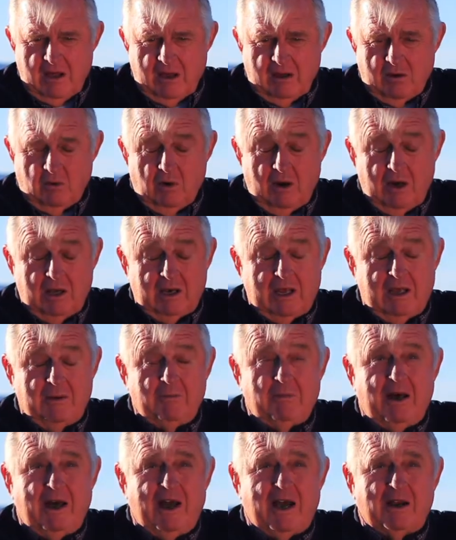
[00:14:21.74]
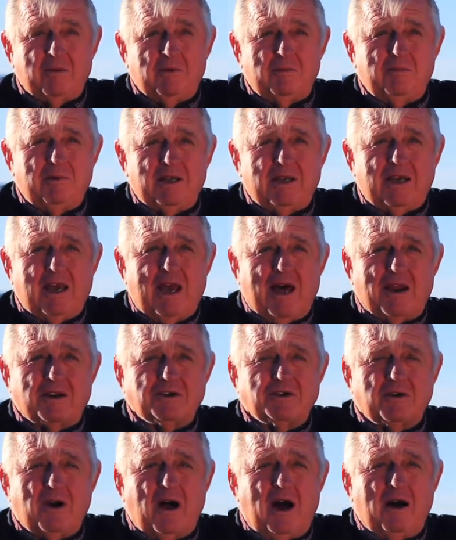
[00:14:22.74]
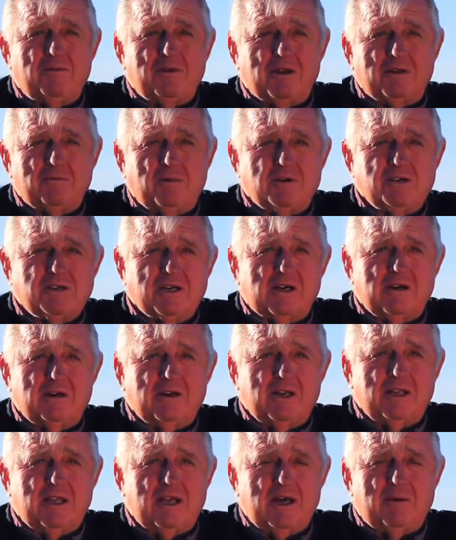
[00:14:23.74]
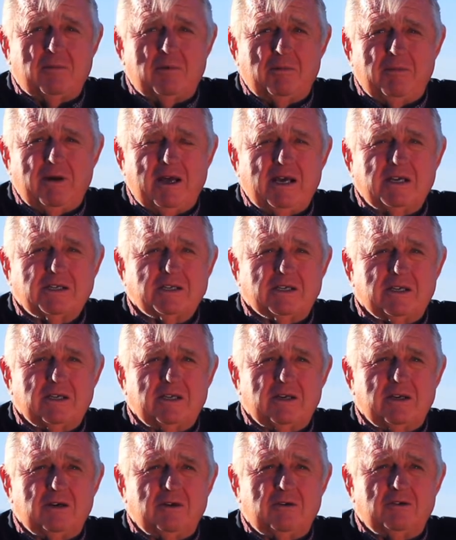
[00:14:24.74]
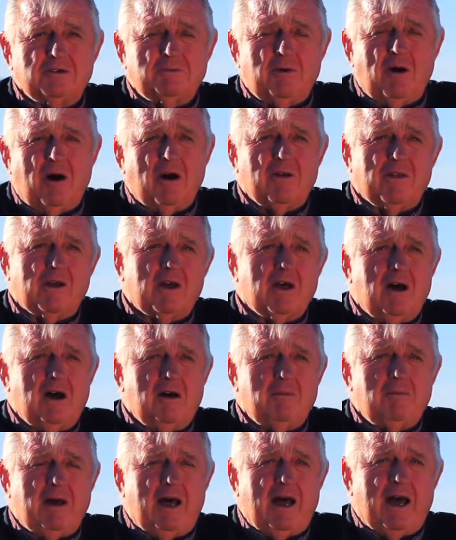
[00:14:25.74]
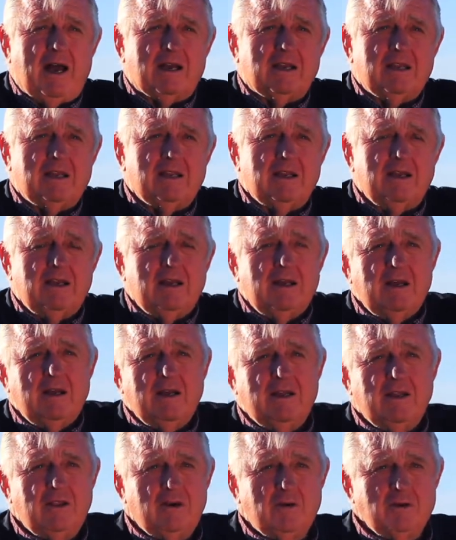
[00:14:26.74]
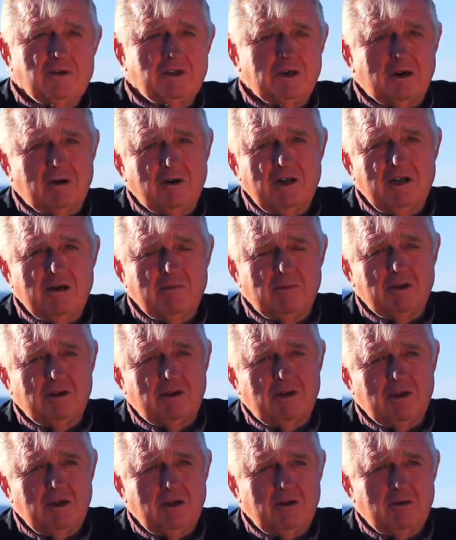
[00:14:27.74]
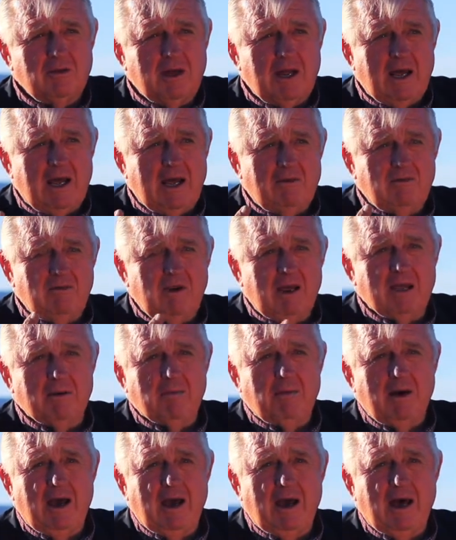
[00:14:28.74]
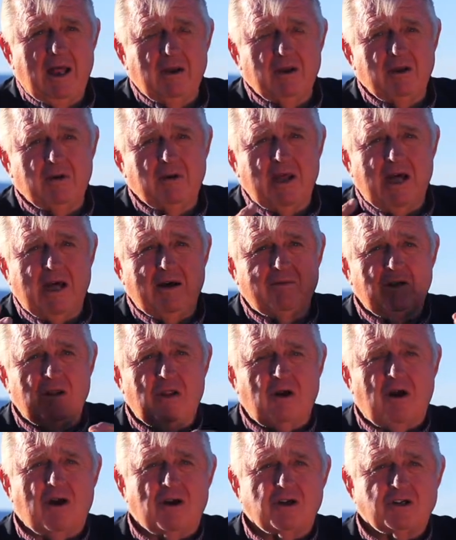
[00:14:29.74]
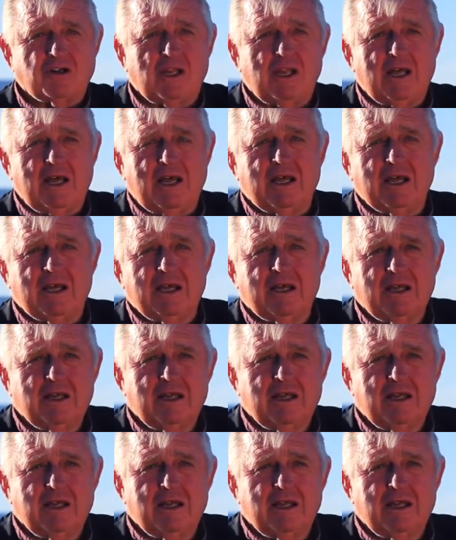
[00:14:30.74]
Well, the impact would be catastrophic, particularly the upper basin. As part of the compact, there was an agreement that you would have Lake Powell and you'd have a large lake